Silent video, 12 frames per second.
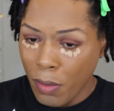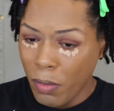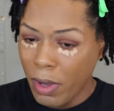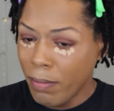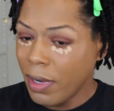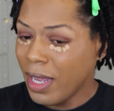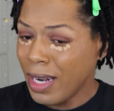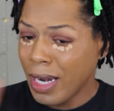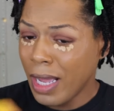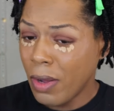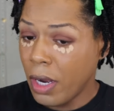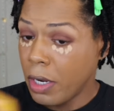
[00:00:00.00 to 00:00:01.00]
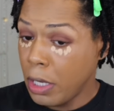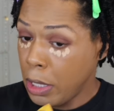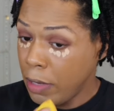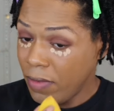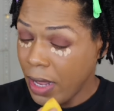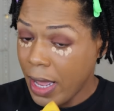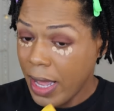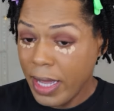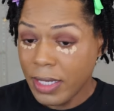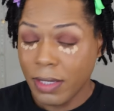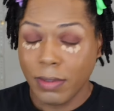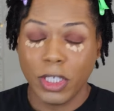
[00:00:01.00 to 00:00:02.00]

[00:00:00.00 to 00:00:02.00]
When blending out underneath the eyes,